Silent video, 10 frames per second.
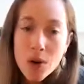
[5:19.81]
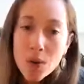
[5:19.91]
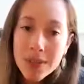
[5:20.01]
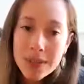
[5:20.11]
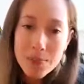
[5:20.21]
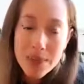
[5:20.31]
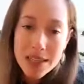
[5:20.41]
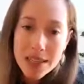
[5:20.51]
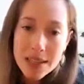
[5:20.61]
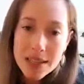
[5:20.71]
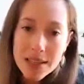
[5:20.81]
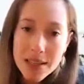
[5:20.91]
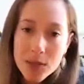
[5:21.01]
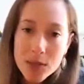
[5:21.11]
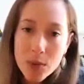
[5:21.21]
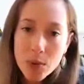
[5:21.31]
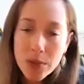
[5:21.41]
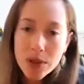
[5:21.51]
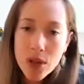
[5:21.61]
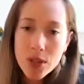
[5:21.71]
What this means is we will
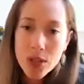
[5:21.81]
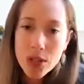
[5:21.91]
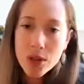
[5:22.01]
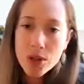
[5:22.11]
be launching